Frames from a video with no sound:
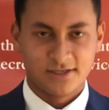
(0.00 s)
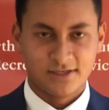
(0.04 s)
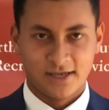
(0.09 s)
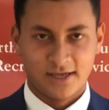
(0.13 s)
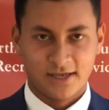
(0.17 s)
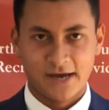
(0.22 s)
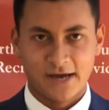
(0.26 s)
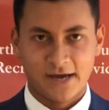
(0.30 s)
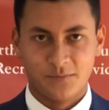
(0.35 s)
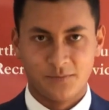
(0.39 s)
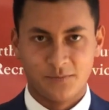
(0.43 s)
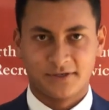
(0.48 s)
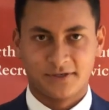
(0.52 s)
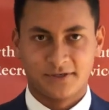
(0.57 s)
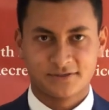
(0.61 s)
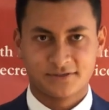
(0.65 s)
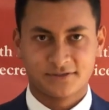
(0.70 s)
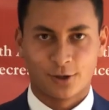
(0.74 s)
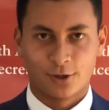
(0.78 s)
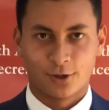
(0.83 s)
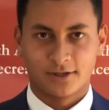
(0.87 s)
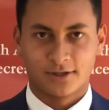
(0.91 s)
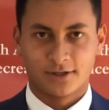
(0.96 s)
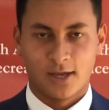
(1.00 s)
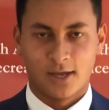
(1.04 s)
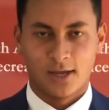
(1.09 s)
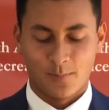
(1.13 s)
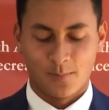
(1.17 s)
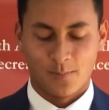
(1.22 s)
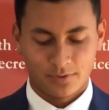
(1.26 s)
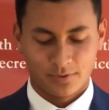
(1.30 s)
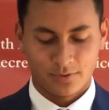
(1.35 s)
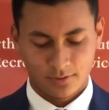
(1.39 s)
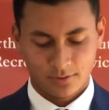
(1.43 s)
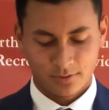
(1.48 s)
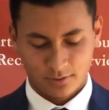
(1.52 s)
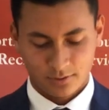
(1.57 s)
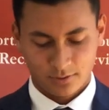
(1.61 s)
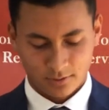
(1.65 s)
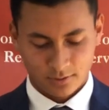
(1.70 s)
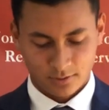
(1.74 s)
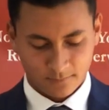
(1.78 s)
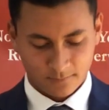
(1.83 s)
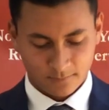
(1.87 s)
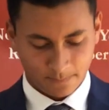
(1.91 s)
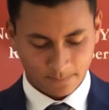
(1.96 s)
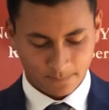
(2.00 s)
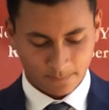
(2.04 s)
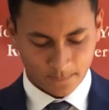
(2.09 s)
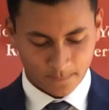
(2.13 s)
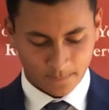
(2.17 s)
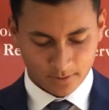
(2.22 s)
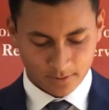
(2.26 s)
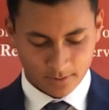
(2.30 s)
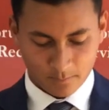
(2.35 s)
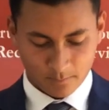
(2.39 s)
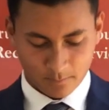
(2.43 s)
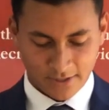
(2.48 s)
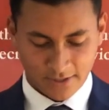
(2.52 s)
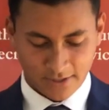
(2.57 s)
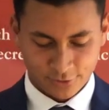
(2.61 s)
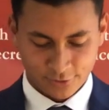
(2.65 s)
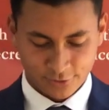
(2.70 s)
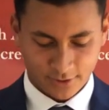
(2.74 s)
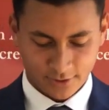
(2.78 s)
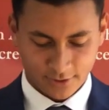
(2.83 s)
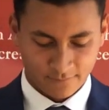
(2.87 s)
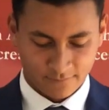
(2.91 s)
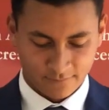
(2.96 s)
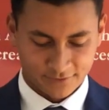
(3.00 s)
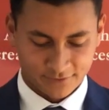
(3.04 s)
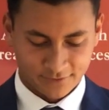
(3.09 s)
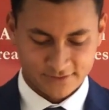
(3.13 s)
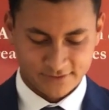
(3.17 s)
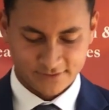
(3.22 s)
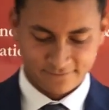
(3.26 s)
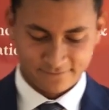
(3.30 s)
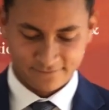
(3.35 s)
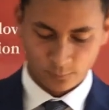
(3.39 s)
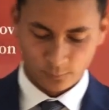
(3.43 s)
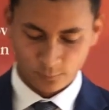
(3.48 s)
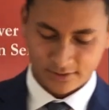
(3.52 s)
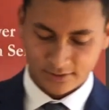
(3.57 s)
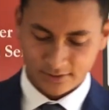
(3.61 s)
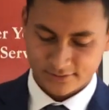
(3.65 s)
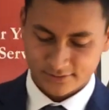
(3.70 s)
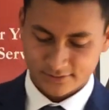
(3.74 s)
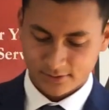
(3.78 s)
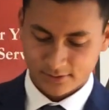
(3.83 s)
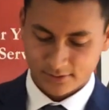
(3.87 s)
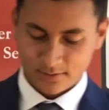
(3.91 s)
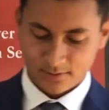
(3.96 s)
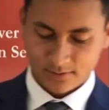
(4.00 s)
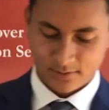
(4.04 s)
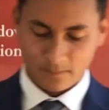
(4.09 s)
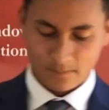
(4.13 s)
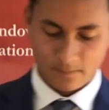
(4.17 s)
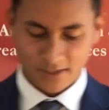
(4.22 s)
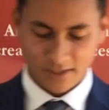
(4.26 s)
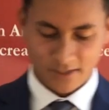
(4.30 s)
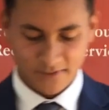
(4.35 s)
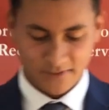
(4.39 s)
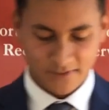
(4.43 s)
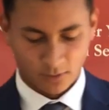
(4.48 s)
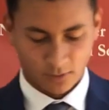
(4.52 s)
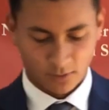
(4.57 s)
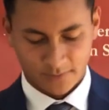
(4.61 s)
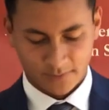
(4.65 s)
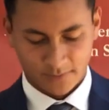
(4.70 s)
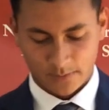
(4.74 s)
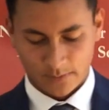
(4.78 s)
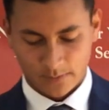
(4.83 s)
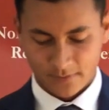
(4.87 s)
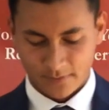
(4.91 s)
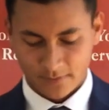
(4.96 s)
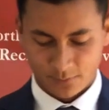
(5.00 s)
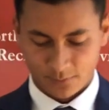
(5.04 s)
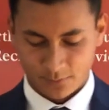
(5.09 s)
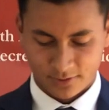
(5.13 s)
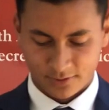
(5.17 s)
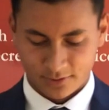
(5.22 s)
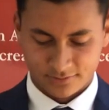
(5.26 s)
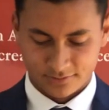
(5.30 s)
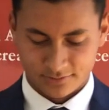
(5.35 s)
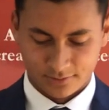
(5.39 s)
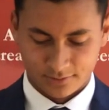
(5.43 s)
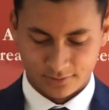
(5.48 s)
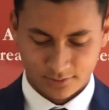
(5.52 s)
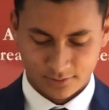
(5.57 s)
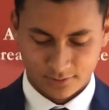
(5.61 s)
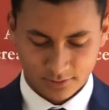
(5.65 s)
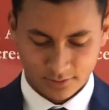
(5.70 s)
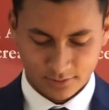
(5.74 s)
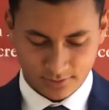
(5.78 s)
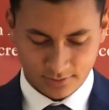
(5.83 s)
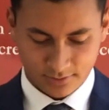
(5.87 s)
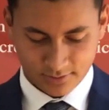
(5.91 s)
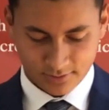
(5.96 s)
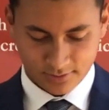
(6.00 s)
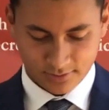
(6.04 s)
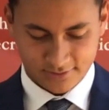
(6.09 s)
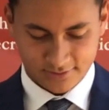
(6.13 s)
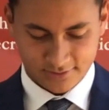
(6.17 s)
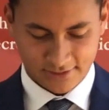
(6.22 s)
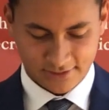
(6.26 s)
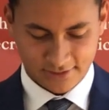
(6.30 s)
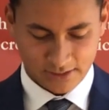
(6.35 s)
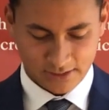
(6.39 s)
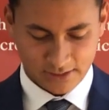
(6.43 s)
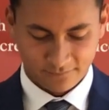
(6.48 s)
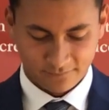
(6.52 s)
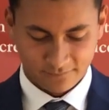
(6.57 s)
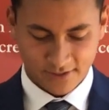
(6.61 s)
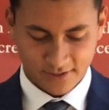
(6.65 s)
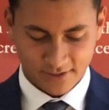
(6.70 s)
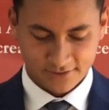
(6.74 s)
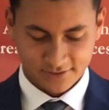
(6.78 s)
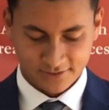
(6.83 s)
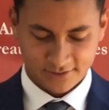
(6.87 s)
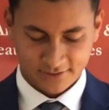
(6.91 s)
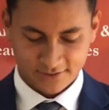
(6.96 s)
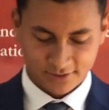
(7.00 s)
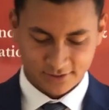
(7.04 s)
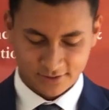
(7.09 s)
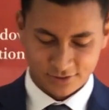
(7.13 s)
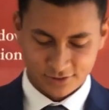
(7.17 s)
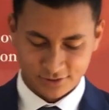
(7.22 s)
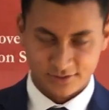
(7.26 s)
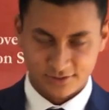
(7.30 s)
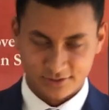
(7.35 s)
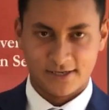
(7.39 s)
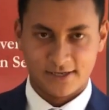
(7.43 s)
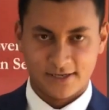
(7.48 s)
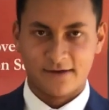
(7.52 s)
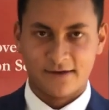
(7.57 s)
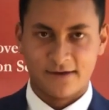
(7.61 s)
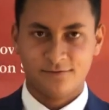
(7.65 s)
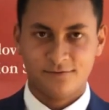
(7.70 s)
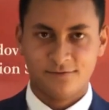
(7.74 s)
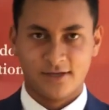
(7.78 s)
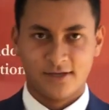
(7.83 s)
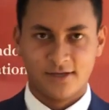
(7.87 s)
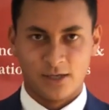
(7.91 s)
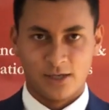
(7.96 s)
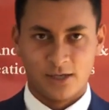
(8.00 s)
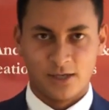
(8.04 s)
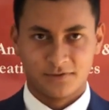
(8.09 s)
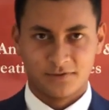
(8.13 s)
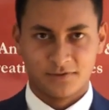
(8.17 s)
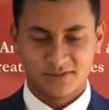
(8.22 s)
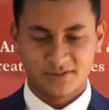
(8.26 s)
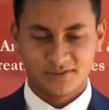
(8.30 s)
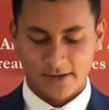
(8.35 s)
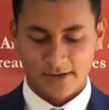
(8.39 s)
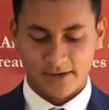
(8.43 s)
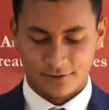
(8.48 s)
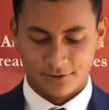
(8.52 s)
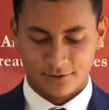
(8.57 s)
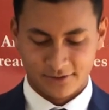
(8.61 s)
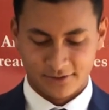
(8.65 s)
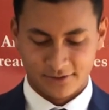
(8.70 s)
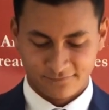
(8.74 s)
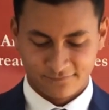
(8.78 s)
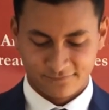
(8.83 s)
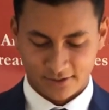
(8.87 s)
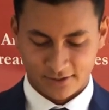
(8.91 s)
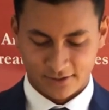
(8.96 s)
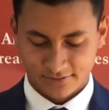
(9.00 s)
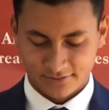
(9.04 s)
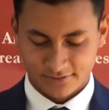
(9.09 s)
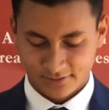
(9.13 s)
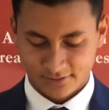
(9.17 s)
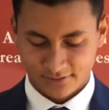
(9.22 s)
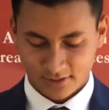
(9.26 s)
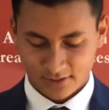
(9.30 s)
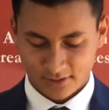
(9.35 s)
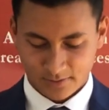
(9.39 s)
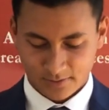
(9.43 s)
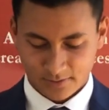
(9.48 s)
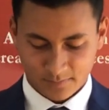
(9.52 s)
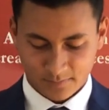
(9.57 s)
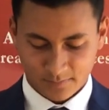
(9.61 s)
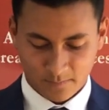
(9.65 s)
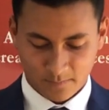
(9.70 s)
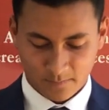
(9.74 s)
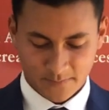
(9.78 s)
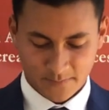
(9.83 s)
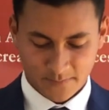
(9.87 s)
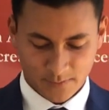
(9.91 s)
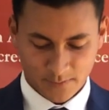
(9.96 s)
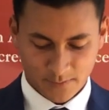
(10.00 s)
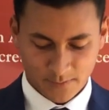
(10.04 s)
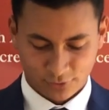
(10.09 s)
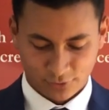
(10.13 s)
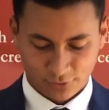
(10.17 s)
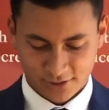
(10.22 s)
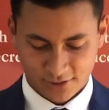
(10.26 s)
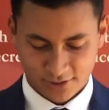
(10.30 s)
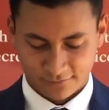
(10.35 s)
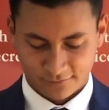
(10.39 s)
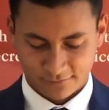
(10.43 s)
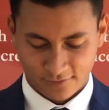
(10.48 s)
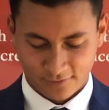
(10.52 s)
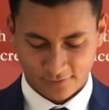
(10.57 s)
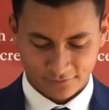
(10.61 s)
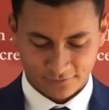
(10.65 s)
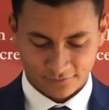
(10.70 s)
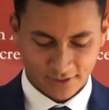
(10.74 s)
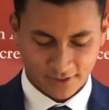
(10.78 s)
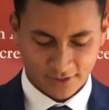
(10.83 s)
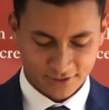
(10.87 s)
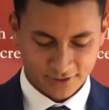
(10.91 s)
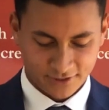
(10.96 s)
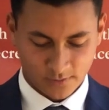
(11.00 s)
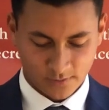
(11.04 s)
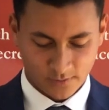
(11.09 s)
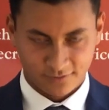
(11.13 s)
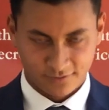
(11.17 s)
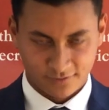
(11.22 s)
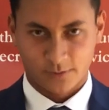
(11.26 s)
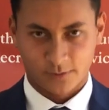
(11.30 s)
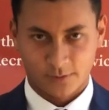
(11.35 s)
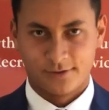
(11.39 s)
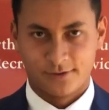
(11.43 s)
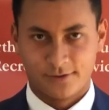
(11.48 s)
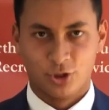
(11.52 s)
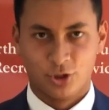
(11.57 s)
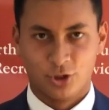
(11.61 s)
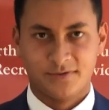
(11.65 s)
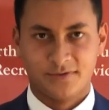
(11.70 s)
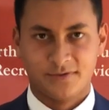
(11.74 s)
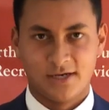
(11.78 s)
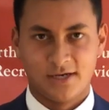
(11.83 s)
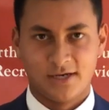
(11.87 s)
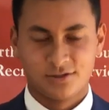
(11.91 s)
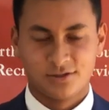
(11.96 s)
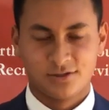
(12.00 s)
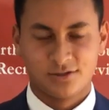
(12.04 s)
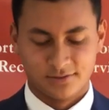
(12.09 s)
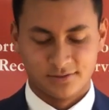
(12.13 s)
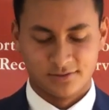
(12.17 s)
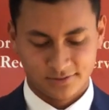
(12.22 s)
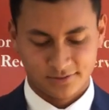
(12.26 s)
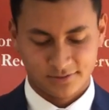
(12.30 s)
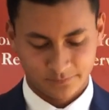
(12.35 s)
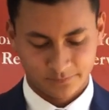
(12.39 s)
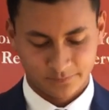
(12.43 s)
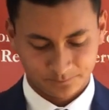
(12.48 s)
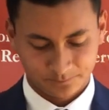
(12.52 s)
he had the biggest heart at camp. Mentoring him for 7 weeks made me want to become a better person. Seeing him face his condition day after day with a smile on his face made me appreciate the fact that I could do anything without limitations.